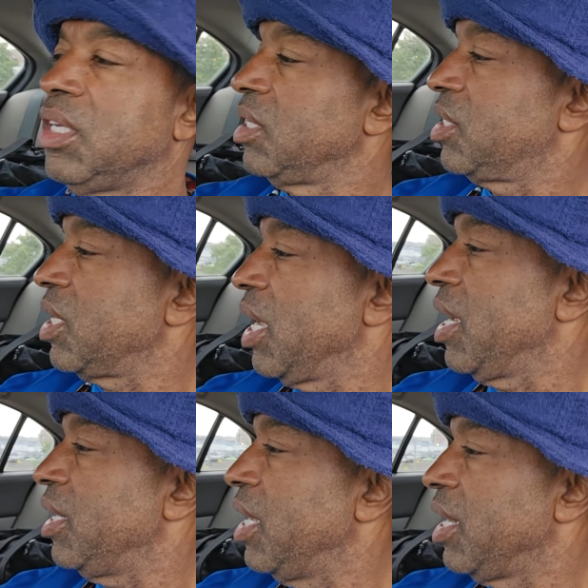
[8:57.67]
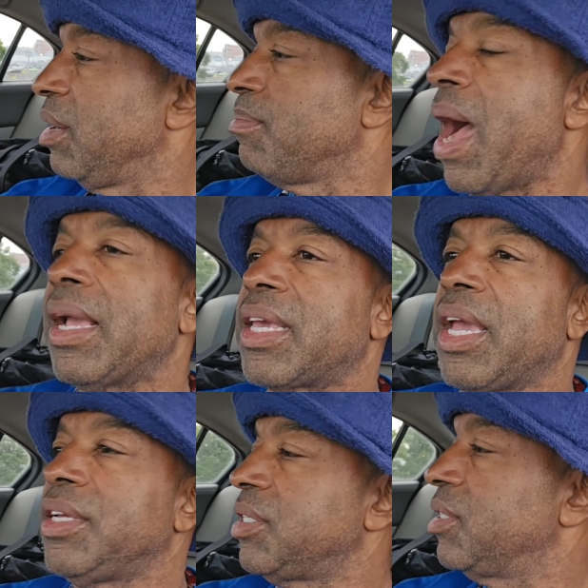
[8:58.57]
You understand? And in my
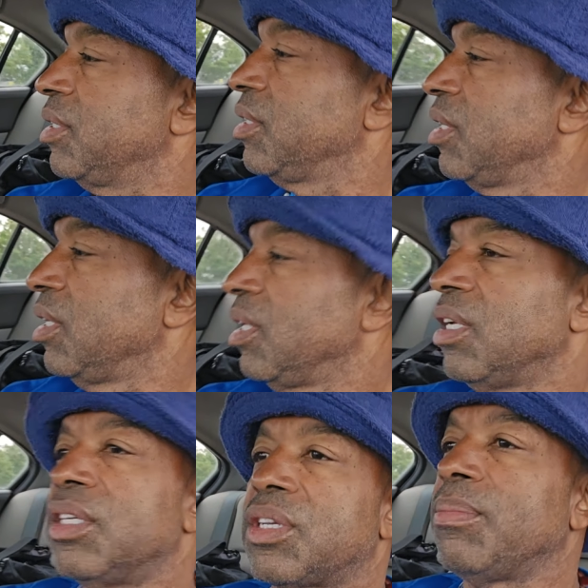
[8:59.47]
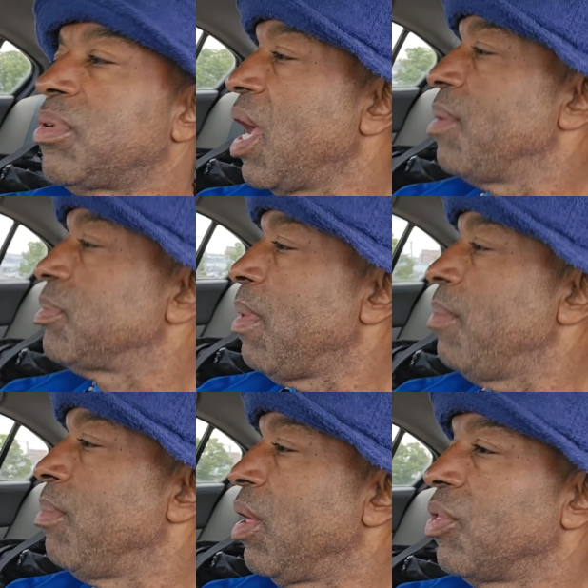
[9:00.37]
case, sometimes
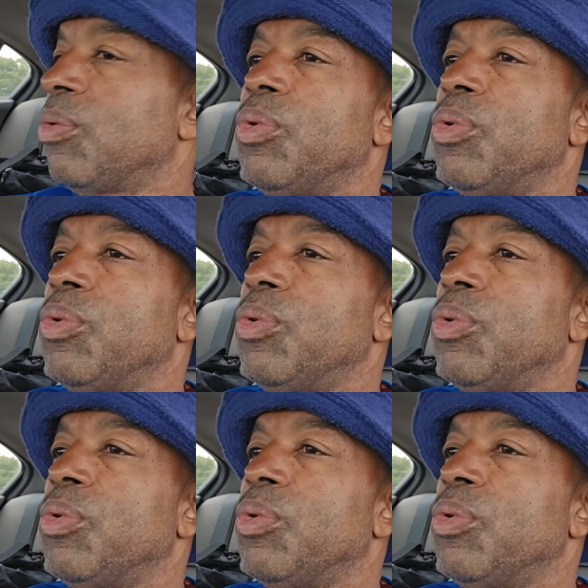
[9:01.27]
my mother